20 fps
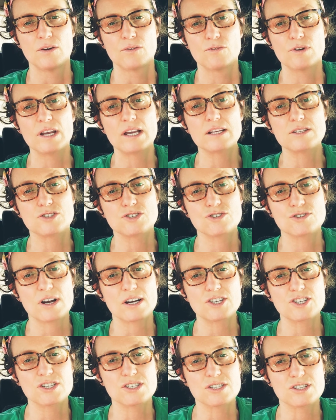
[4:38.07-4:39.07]

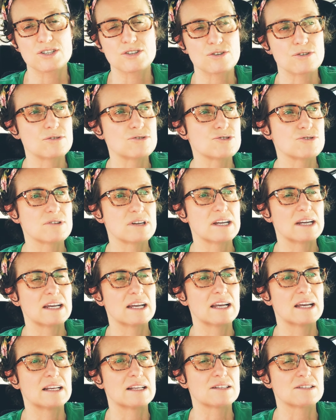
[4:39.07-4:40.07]
reconstruction
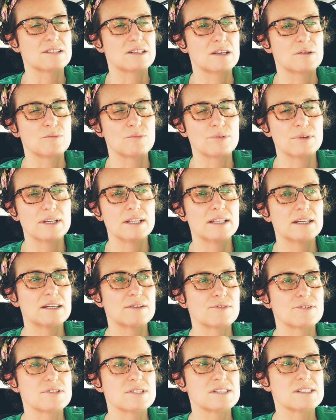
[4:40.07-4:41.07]
surgery in a completely
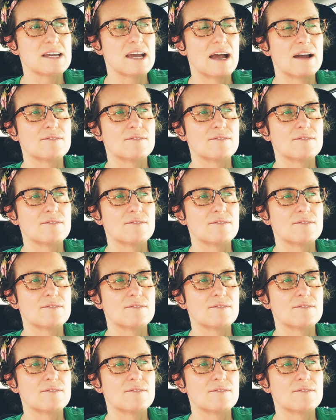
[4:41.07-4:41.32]
different state.